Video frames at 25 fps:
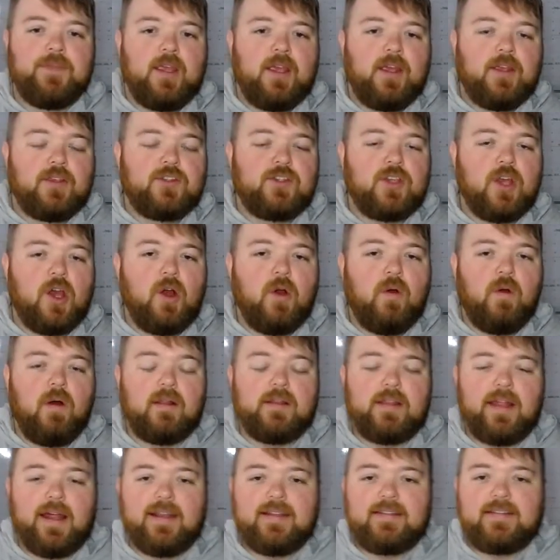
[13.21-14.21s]
So a
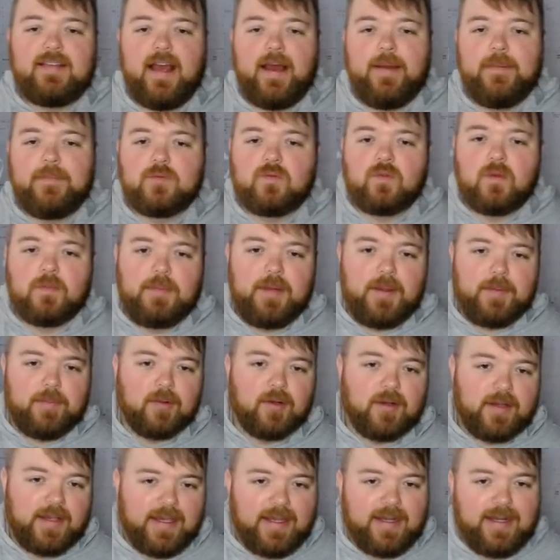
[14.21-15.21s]
lot of times when people are
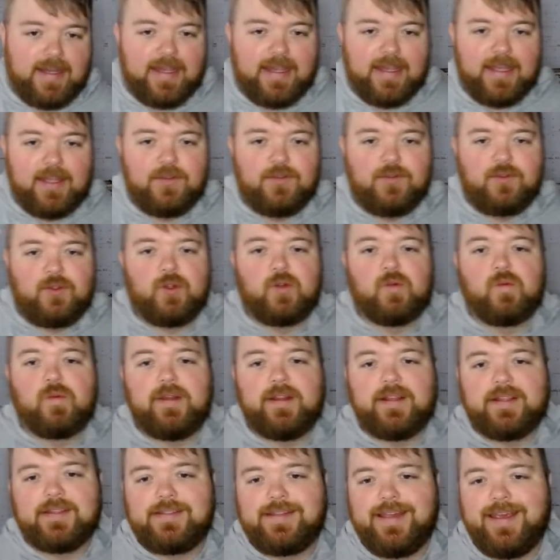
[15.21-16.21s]
getting into real
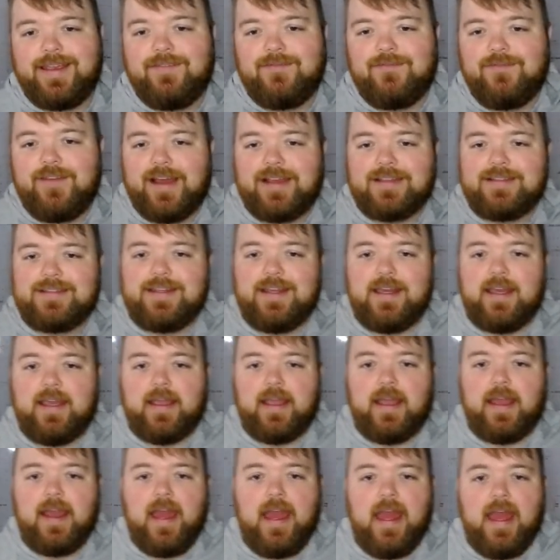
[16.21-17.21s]
estate investing,